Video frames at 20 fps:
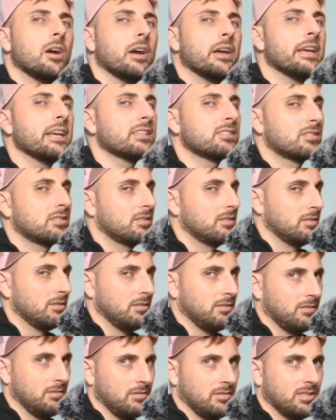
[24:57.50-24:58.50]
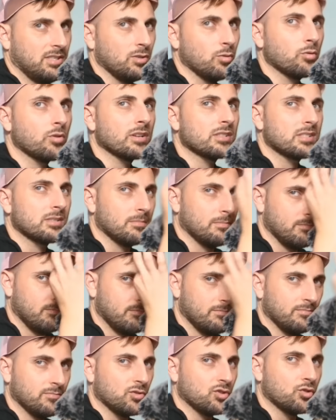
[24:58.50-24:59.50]
It's still got
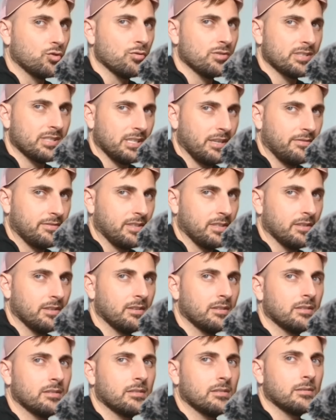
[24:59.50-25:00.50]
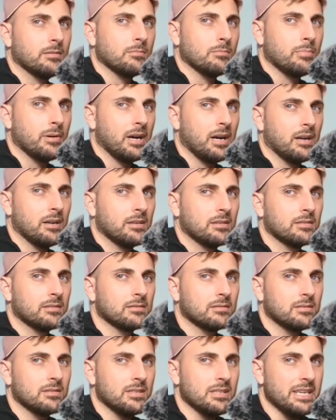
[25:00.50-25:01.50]
some juice left in it, but
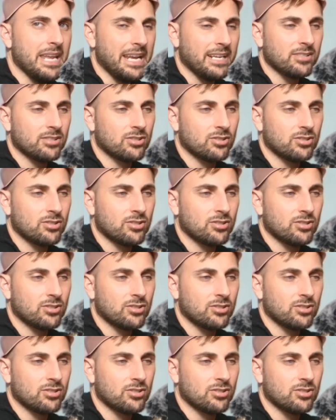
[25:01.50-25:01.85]
next